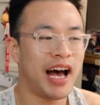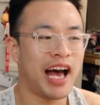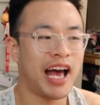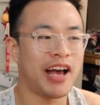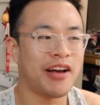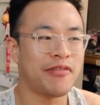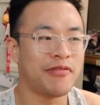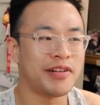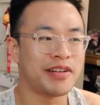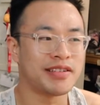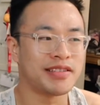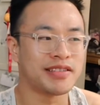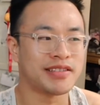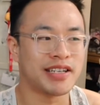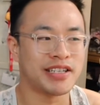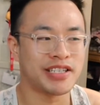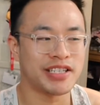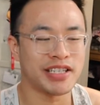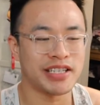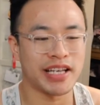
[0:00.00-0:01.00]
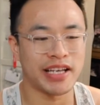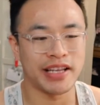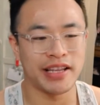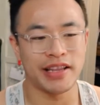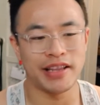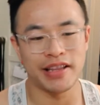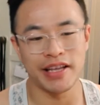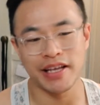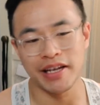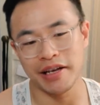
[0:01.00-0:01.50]
I was such a like
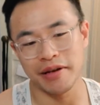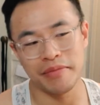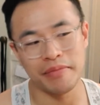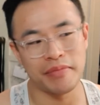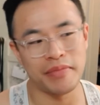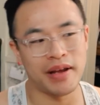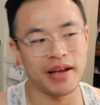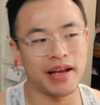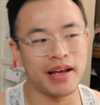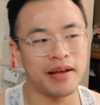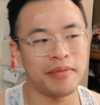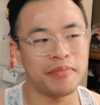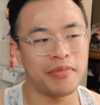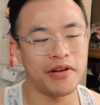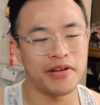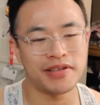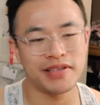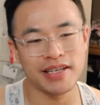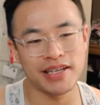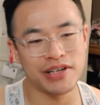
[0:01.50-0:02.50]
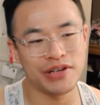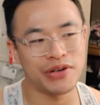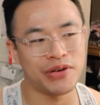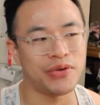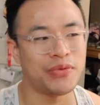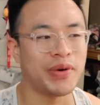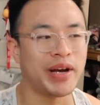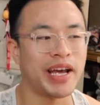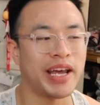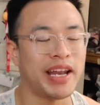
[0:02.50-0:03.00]
thin person
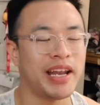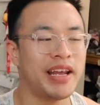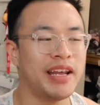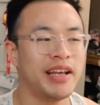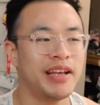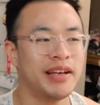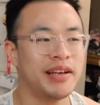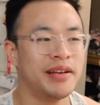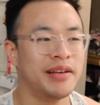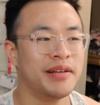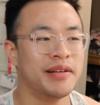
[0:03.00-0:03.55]
who weighed